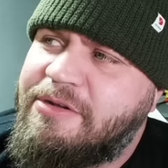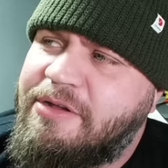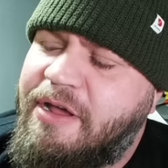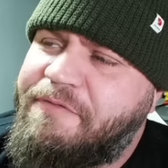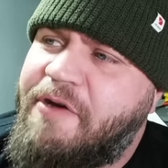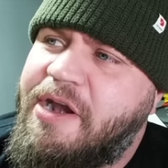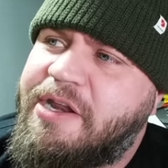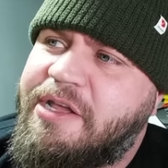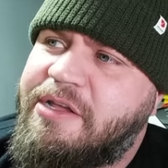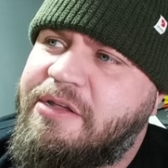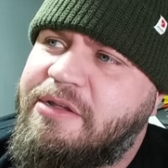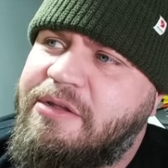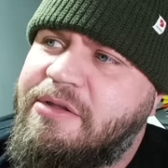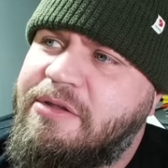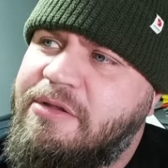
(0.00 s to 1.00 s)
a Reddit.
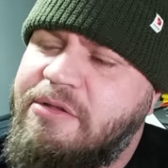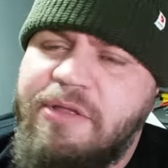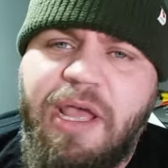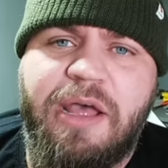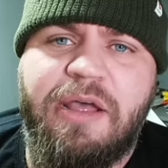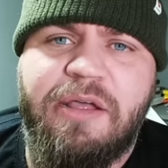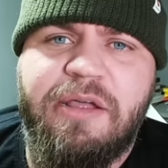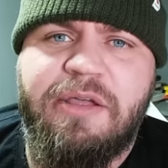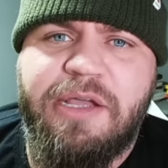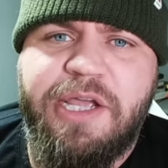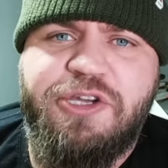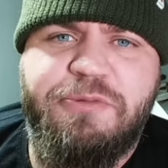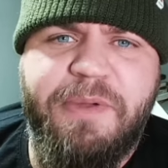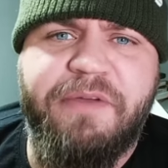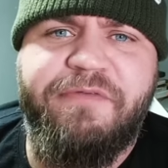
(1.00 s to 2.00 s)
Yeah,
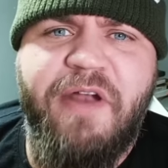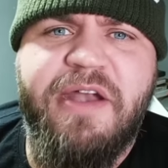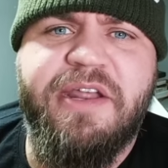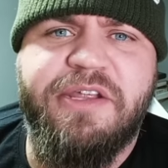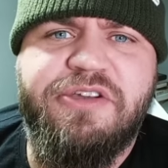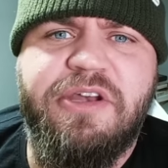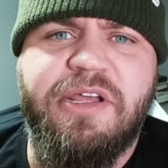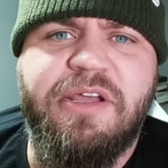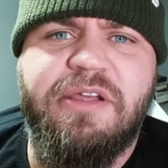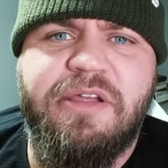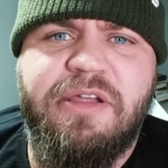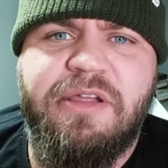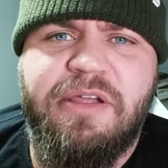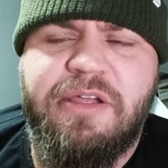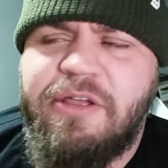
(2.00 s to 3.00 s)
it should be a Reddit, shouldn't it?
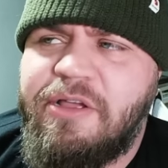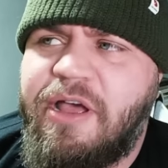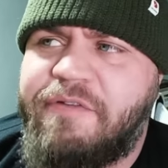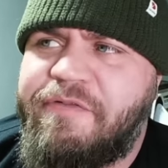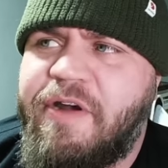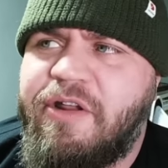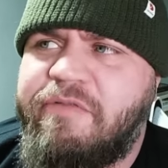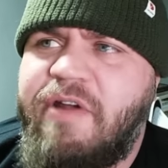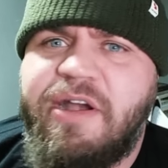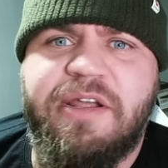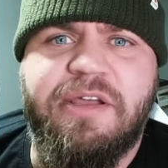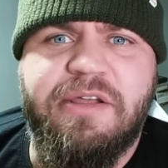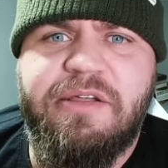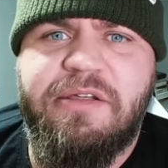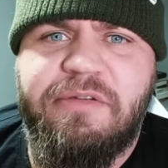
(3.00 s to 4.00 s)
A thread on
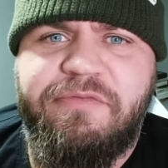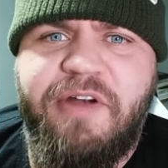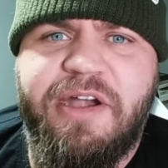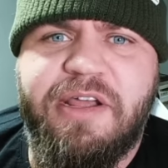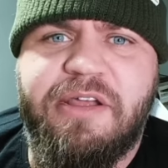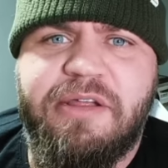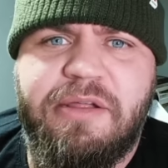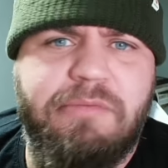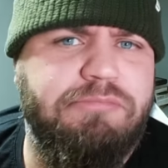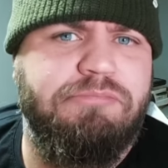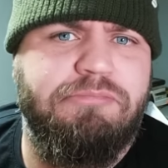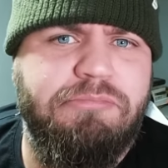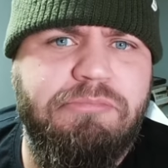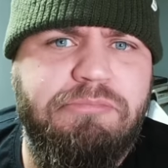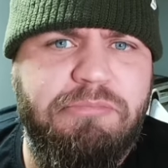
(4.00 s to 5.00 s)
Reddit, Reddit.
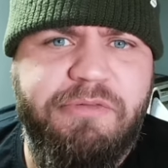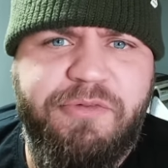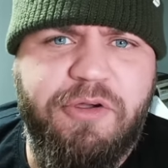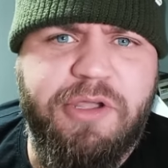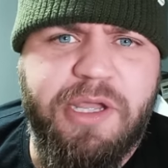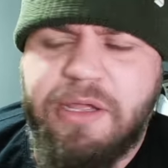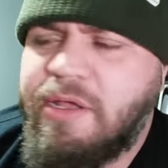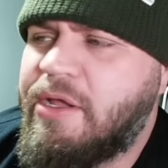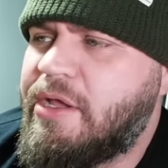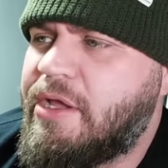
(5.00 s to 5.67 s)
Fuck it.